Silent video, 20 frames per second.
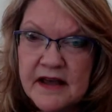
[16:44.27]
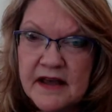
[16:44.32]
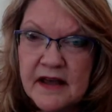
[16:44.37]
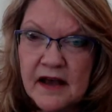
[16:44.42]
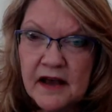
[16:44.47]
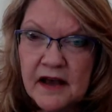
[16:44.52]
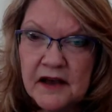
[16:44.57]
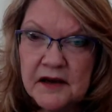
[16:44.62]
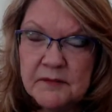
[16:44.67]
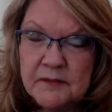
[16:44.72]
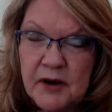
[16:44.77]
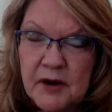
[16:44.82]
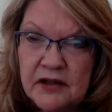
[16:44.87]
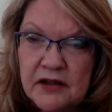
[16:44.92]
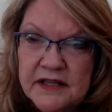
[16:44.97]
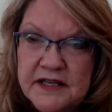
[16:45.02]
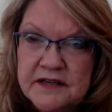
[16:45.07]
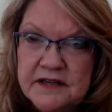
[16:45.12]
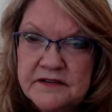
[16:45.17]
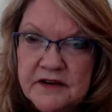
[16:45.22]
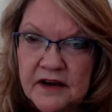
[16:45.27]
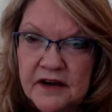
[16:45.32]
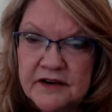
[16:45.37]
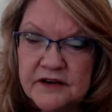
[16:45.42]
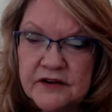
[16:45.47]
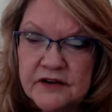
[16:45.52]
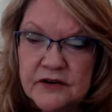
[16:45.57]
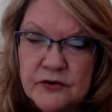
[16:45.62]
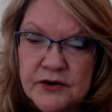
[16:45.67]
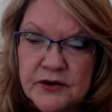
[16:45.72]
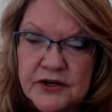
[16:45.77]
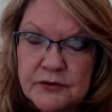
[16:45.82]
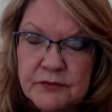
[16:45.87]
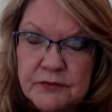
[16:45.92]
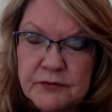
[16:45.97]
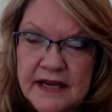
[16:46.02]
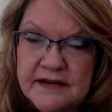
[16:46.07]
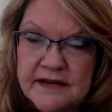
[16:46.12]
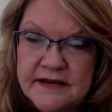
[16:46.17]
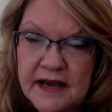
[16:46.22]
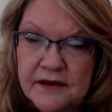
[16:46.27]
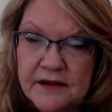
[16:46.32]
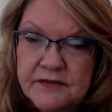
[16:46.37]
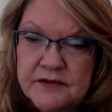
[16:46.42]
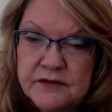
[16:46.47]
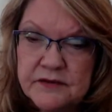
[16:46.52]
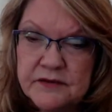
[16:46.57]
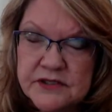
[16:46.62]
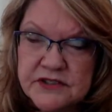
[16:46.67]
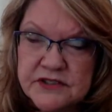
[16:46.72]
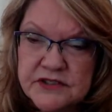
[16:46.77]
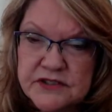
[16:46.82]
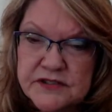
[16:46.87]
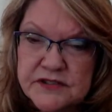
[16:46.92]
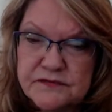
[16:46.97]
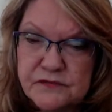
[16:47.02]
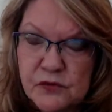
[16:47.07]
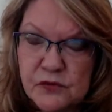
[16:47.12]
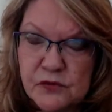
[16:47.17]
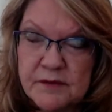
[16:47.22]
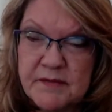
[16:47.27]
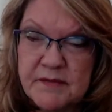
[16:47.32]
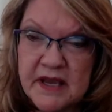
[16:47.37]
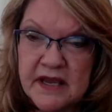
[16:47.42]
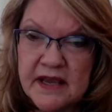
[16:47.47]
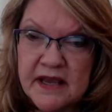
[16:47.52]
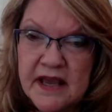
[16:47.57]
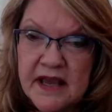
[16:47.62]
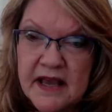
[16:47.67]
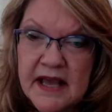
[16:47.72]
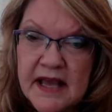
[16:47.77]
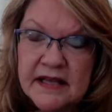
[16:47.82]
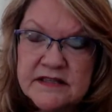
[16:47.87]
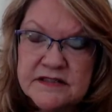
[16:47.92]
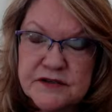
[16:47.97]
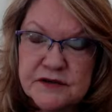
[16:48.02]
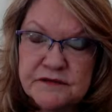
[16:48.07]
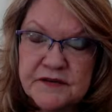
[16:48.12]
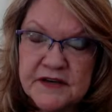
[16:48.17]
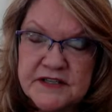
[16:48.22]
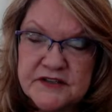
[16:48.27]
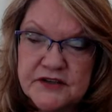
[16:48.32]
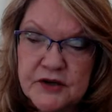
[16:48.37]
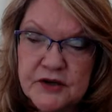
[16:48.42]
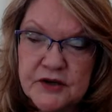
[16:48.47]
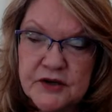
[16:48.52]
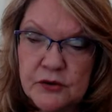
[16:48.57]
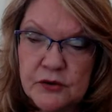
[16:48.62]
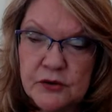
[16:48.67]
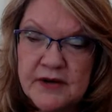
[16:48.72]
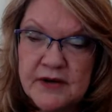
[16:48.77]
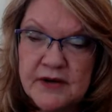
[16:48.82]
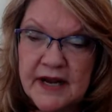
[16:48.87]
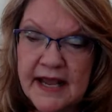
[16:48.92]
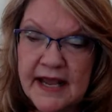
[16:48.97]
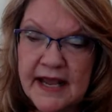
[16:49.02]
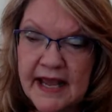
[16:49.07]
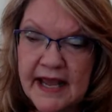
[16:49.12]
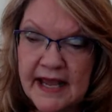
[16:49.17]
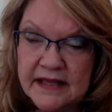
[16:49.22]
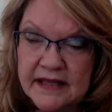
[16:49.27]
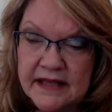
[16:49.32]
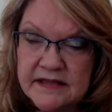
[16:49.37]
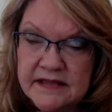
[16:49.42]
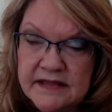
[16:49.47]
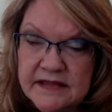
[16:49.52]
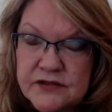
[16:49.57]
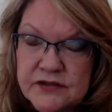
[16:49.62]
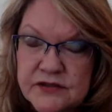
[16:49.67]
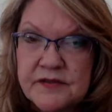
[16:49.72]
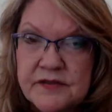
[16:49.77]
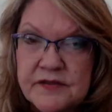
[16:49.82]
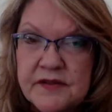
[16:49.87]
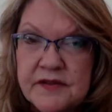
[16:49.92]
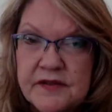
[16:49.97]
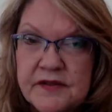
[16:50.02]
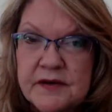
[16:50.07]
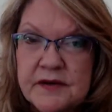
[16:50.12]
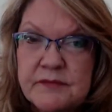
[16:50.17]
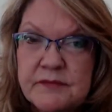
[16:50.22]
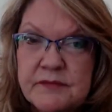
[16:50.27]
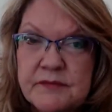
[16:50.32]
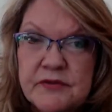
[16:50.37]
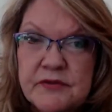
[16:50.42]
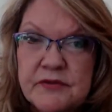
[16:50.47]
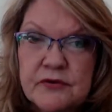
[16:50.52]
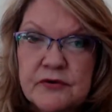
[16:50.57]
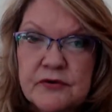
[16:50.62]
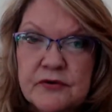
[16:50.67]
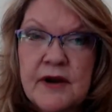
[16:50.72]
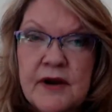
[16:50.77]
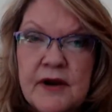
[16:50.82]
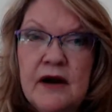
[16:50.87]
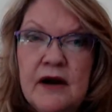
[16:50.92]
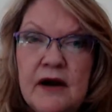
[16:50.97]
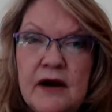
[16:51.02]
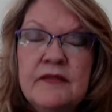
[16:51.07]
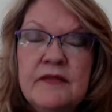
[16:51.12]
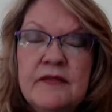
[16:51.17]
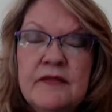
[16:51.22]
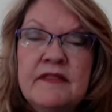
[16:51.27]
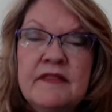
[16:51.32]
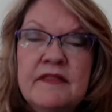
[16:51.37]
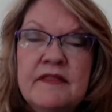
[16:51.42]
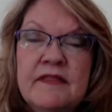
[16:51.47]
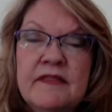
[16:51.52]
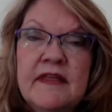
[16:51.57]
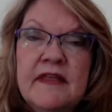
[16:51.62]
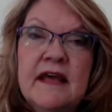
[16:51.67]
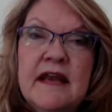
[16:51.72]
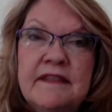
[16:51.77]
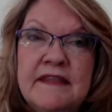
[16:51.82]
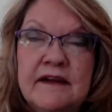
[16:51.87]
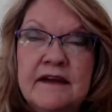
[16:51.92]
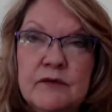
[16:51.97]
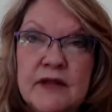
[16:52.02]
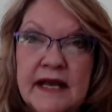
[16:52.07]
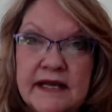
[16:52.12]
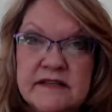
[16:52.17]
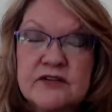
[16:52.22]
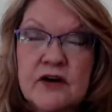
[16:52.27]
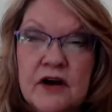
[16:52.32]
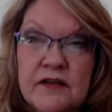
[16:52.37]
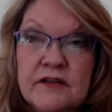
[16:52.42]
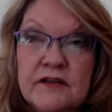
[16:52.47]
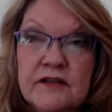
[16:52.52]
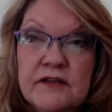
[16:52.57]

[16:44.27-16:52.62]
Holly and Donna are going to write down the questions for me. And so if I don't answer them throughout, then at the end, I will answer all the questions.